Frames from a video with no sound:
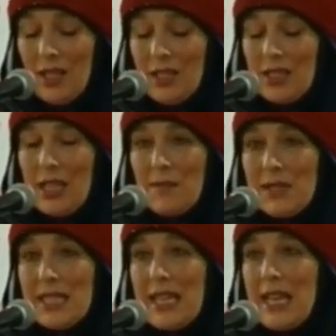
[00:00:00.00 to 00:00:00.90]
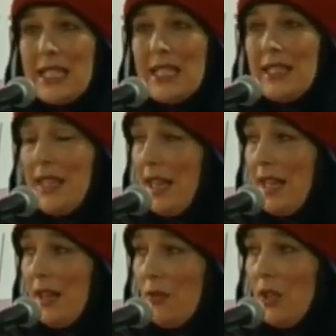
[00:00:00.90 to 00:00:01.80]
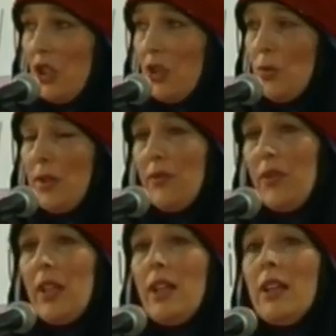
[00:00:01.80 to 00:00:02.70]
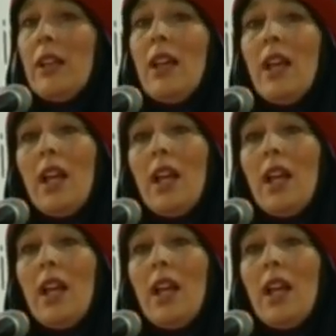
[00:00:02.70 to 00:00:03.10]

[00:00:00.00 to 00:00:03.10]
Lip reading: And I'm standing there rigid with fear,